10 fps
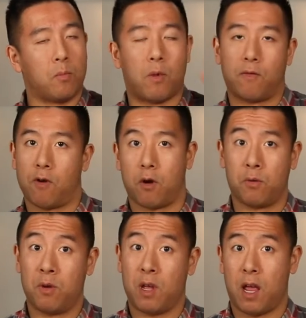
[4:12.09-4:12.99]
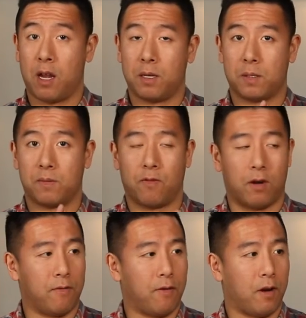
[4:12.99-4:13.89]
Manfrotto, and it's
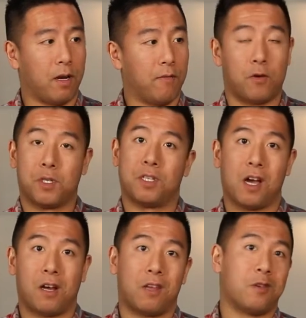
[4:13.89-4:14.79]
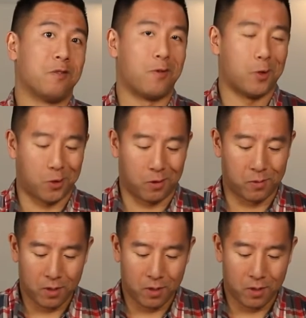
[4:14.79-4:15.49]
very, very versatile and universal.